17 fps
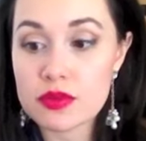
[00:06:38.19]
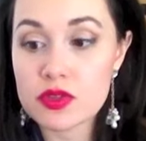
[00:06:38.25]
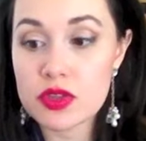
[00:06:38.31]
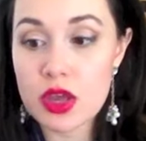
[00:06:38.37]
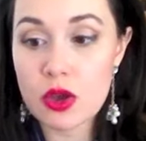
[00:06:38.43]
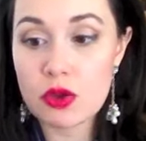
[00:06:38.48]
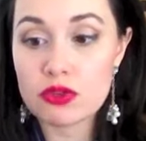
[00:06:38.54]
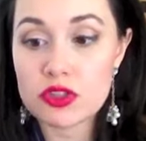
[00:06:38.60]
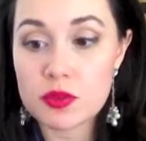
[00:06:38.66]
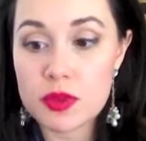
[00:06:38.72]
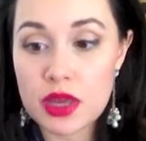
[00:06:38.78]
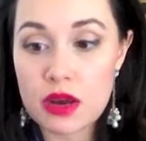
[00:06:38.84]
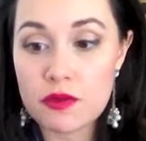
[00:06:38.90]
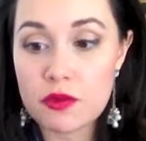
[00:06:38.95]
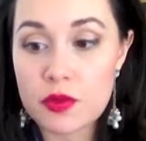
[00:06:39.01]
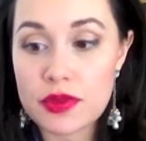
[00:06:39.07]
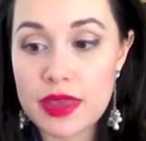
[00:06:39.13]
So just be
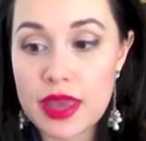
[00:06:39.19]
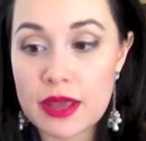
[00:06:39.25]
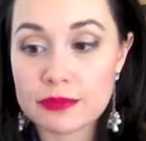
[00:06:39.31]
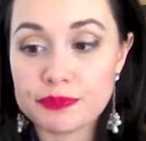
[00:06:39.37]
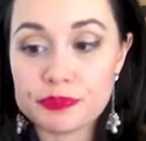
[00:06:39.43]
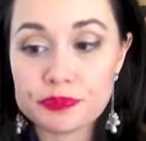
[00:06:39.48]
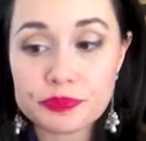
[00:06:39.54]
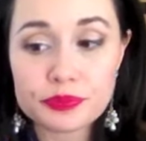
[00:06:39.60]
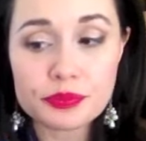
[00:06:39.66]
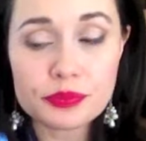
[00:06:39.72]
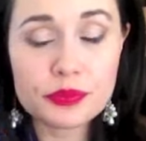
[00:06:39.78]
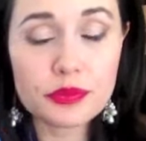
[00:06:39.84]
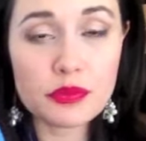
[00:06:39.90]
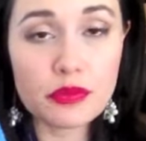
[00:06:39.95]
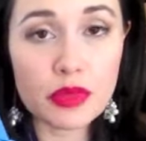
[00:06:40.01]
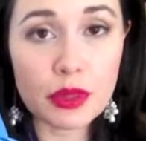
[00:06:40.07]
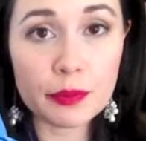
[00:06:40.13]
careful with that.
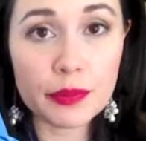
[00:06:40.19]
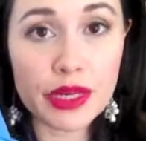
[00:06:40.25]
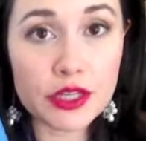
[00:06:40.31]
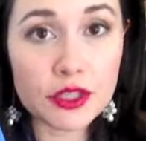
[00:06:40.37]
But